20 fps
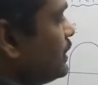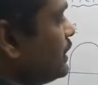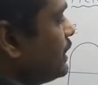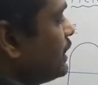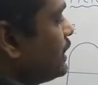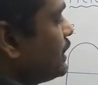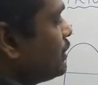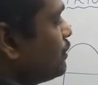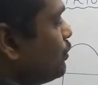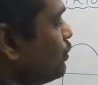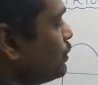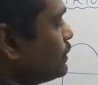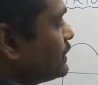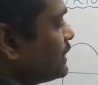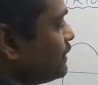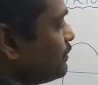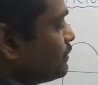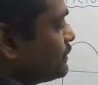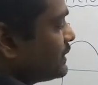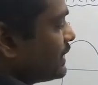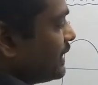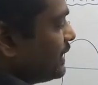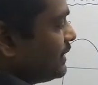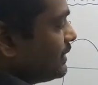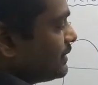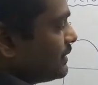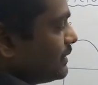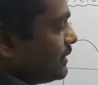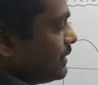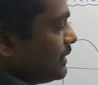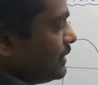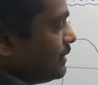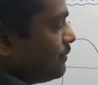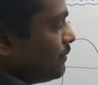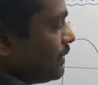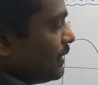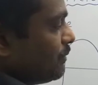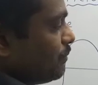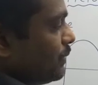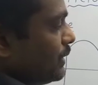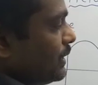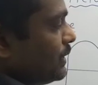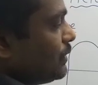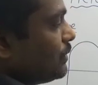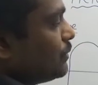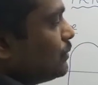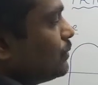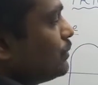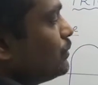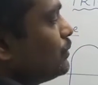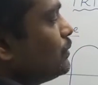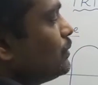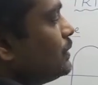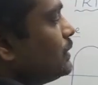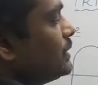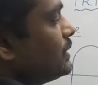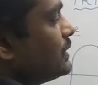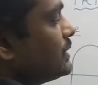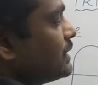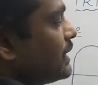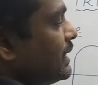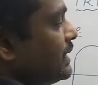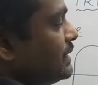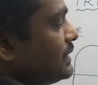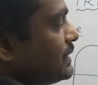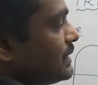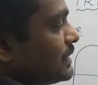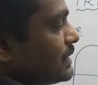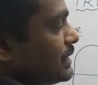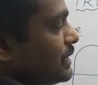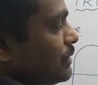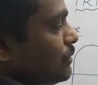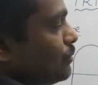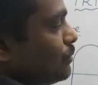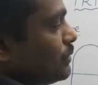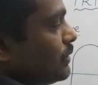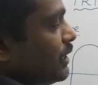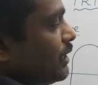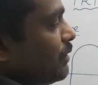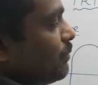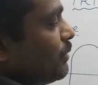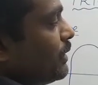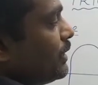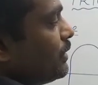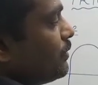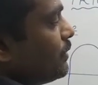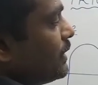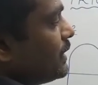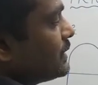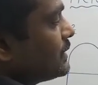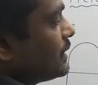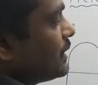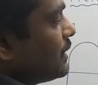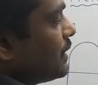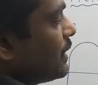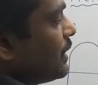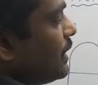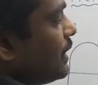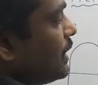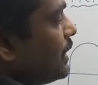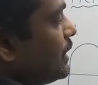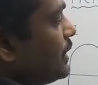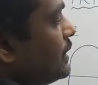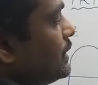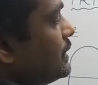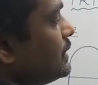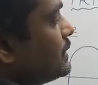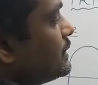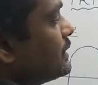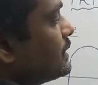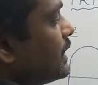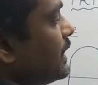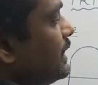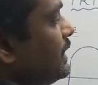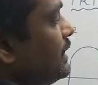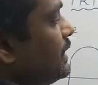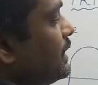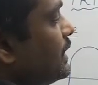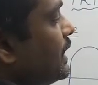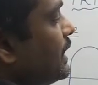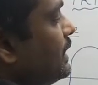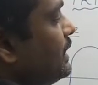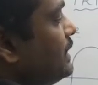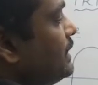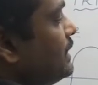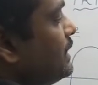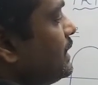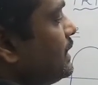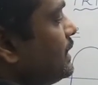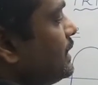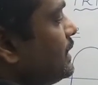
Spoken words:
it goes up sine 30 1 by 2, sine 60 root 3 by 2, etc. Sine 90